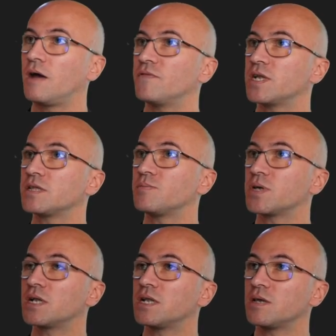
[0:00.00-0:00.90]
very
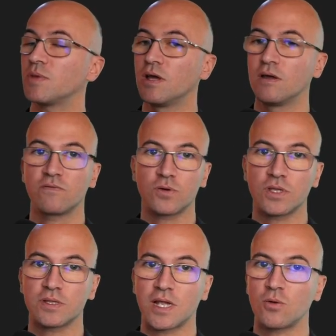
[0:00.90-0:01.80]
typical name for
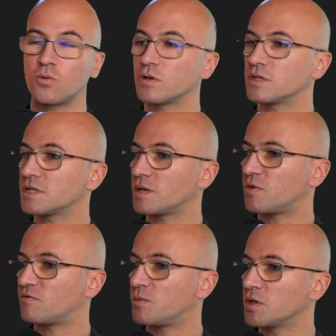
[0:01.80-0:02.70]
this hello world type
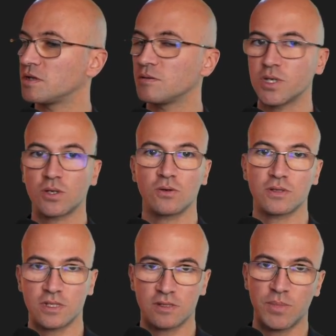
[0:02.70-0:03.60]
of model because
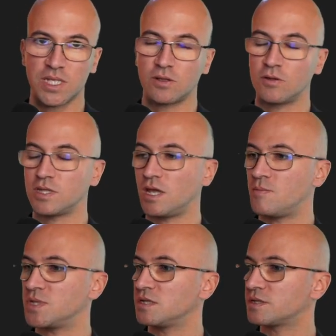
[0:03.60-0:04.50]
it's based on the
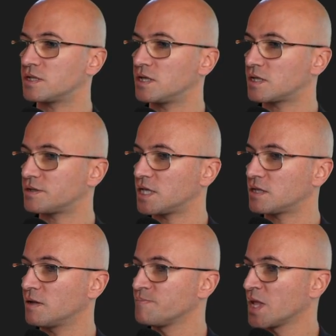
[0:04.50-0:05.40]
MNIST dataset.
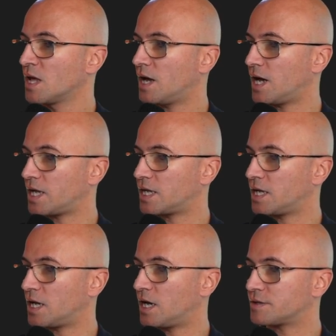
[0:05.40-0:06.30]
I
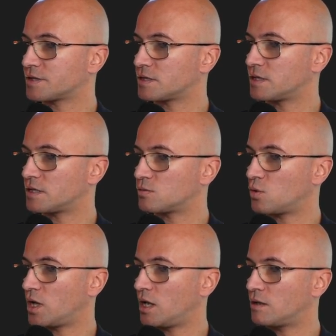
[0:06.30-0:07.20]
can ask as
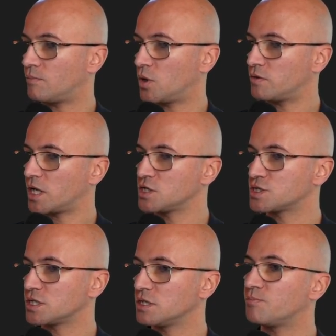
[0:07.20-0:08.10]
well model
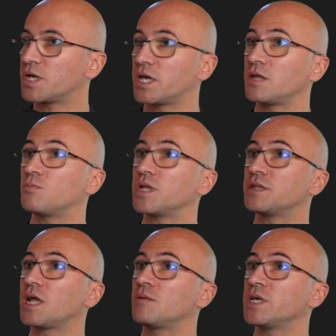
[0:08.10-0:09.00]
registry, can you please
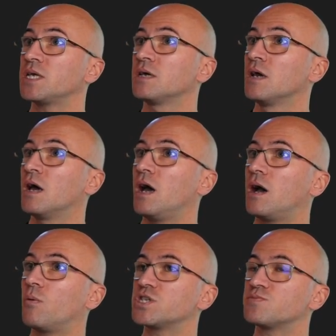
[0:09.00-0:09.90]
tell me uh,
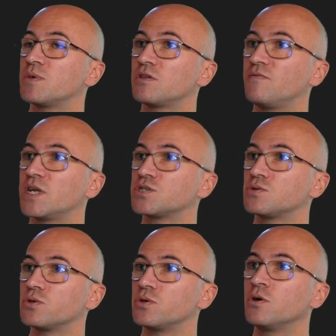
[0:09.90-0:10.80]
which model version
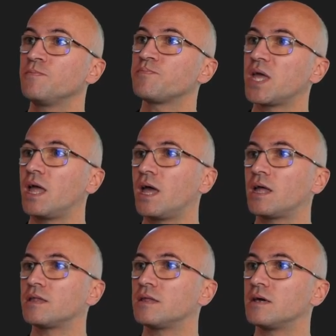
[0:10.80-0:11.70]
do you know
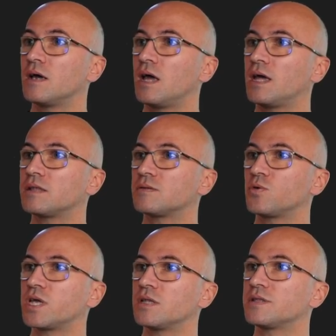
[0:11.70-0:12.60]
and uh, as we
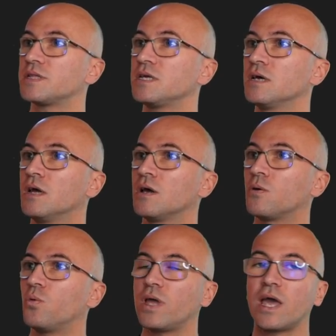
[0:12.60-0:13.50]
can see
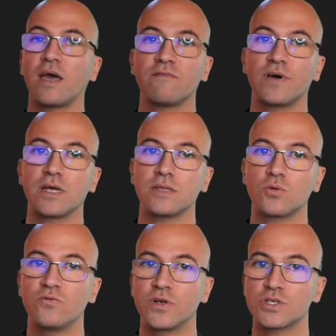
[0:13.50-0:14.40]
we have uh, the two
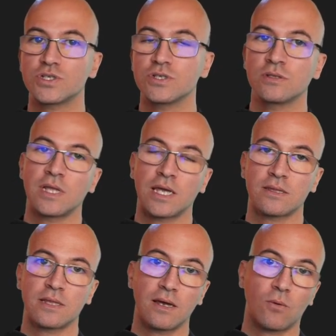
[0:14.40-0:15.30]
version
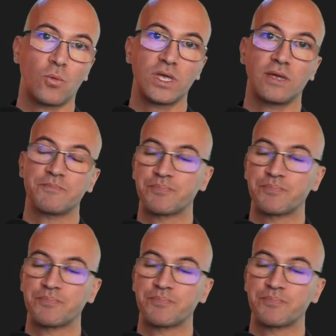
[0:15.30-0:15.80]
that we